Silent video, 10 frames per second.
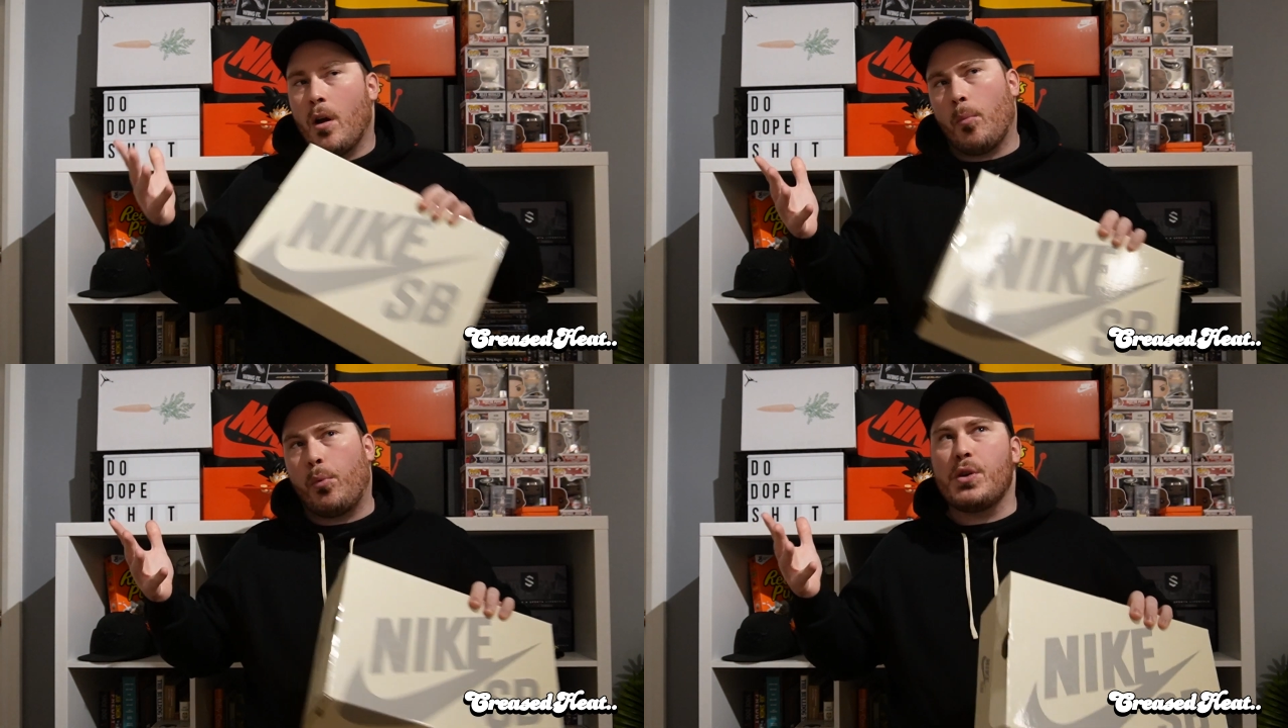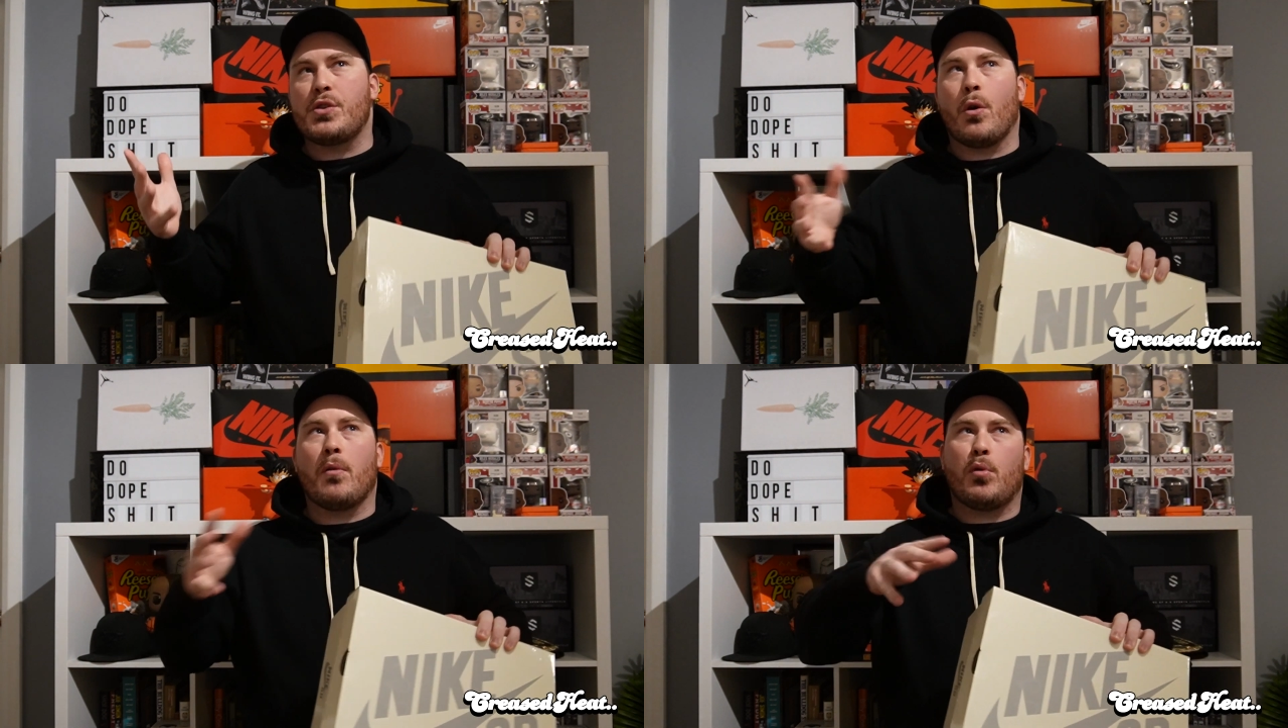I'm pretty
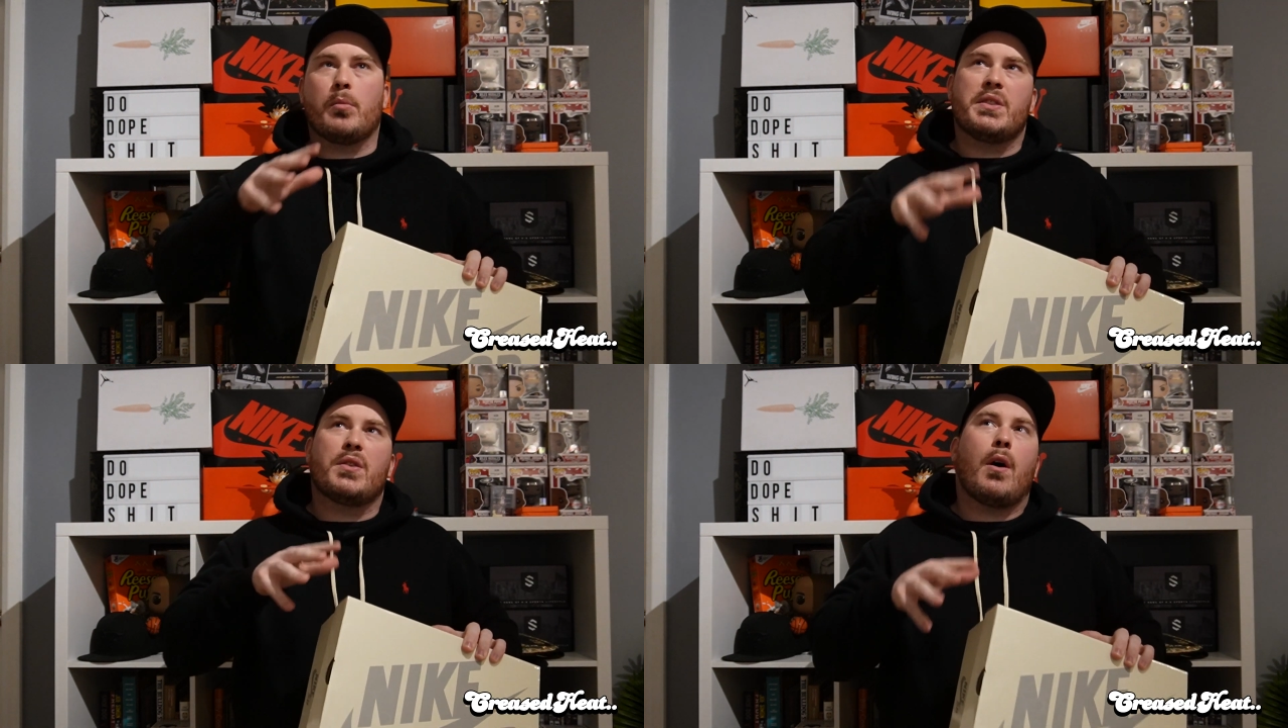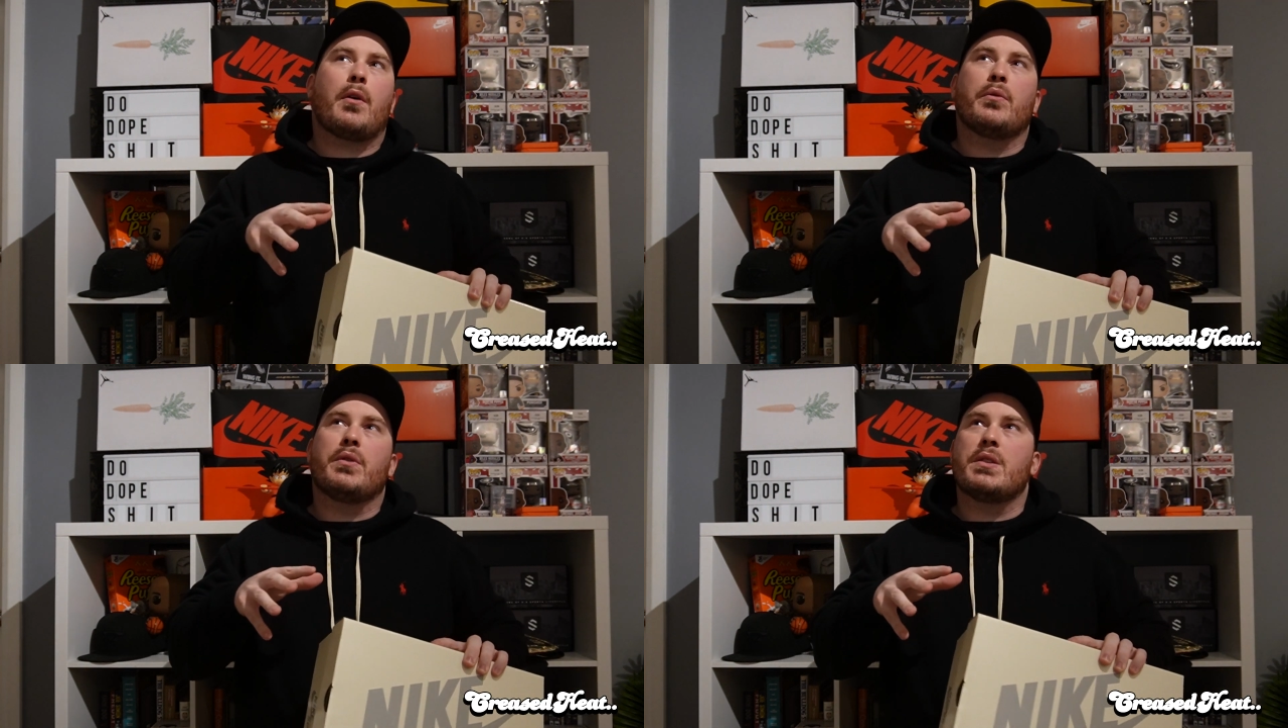sure I'll probably
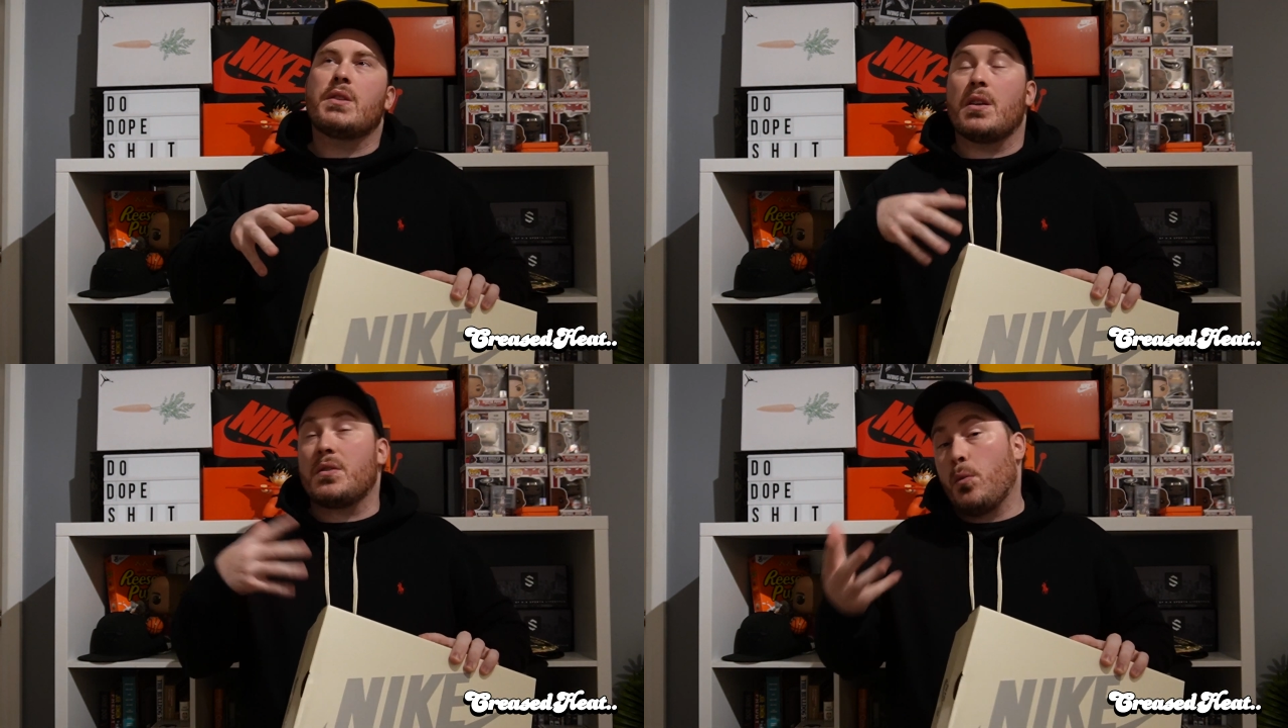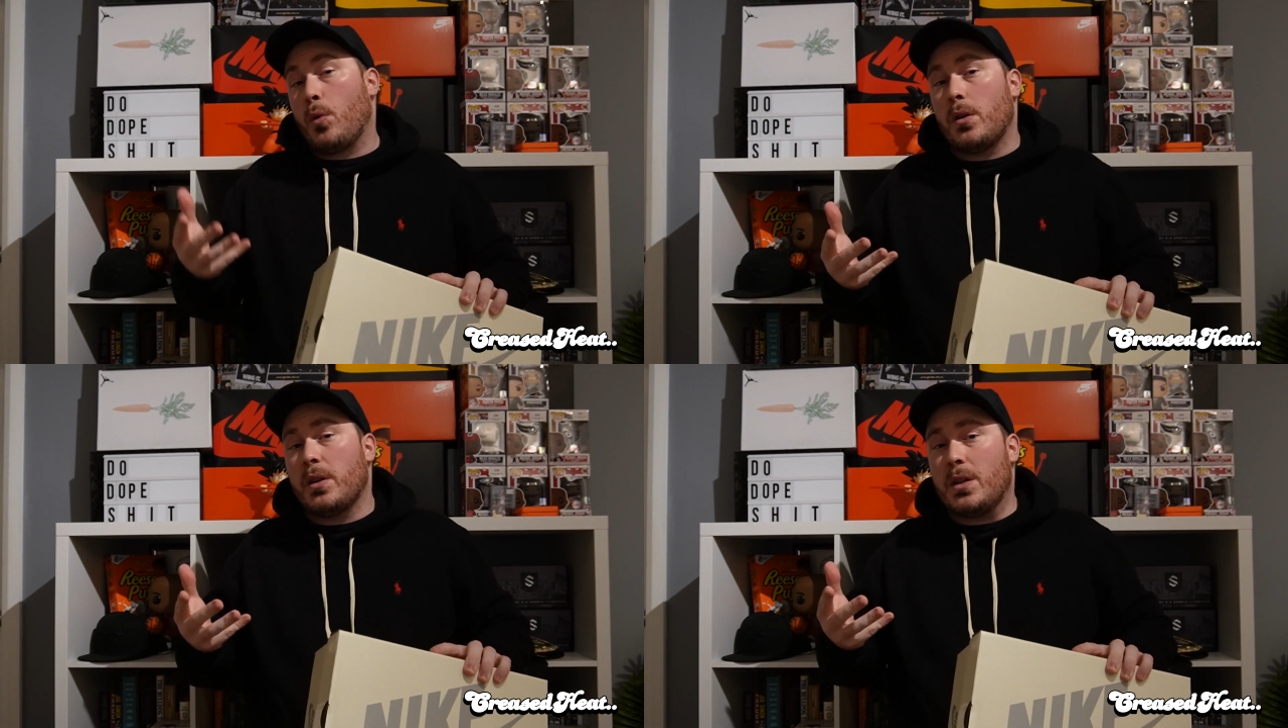title this as to
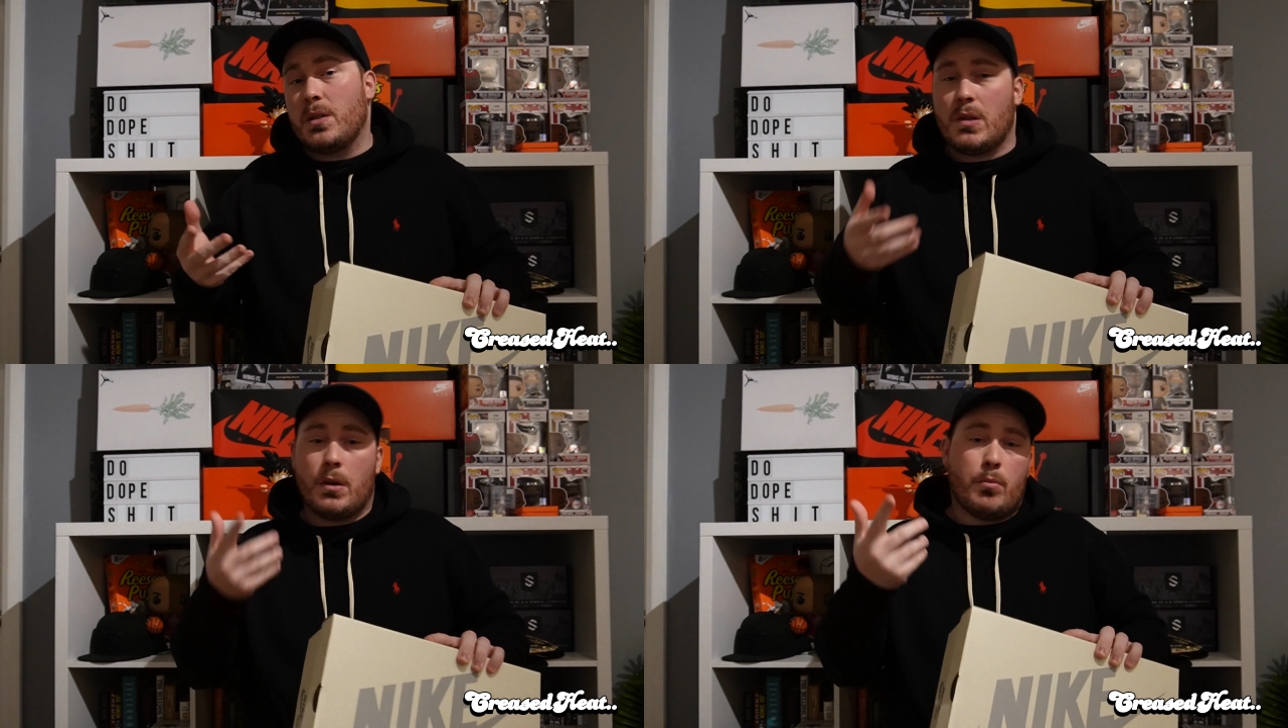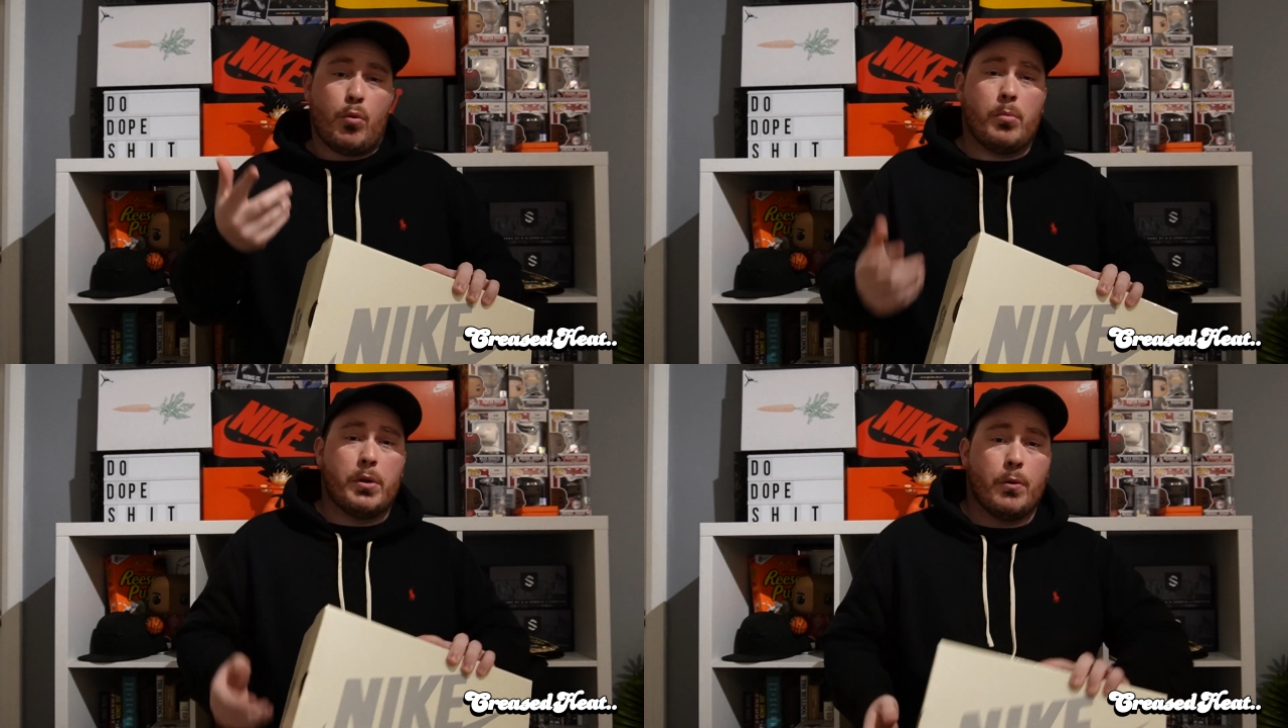what it is, so you
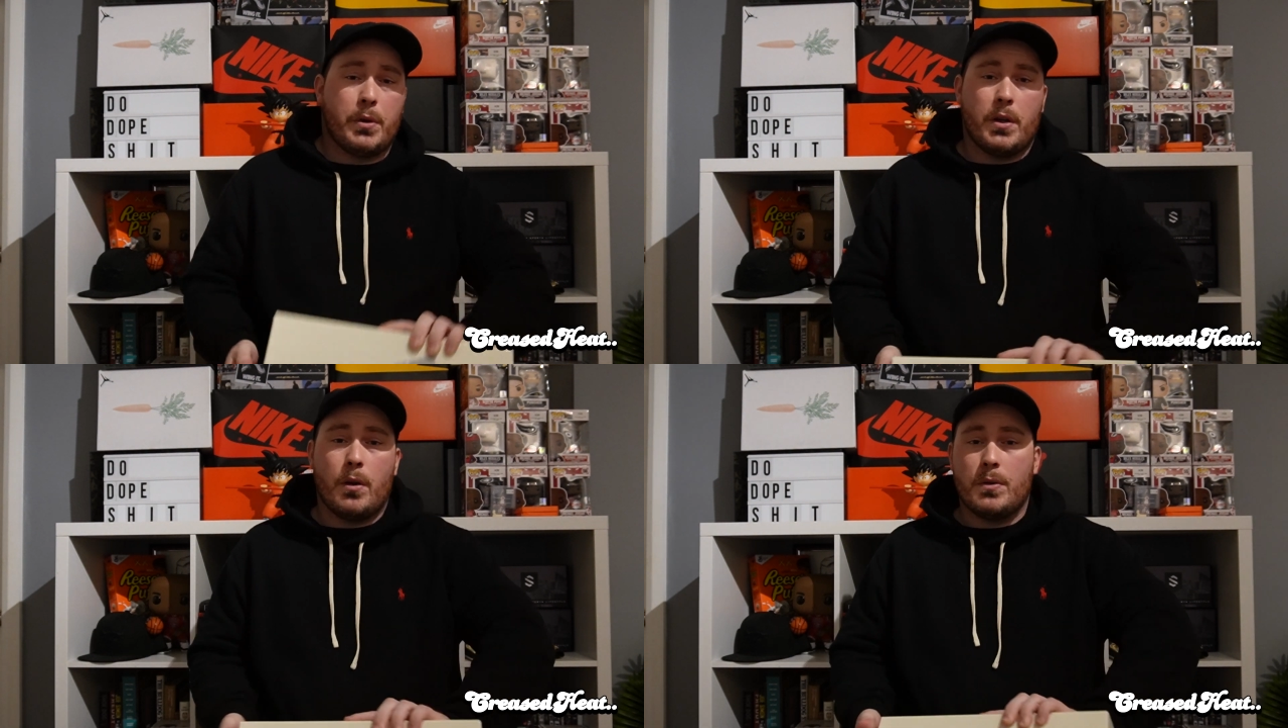probably already know.